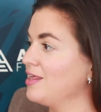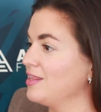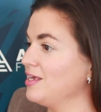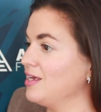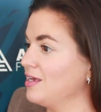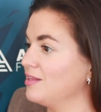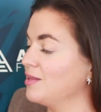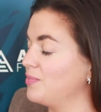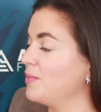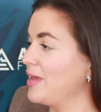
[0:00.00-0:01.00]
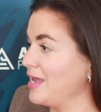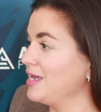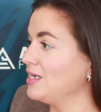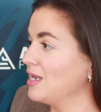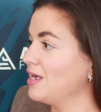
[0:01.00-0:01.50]
the, the, the
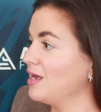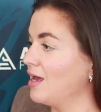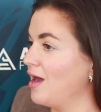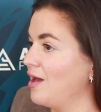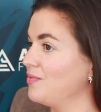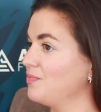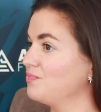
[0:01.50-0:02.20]
pain uh,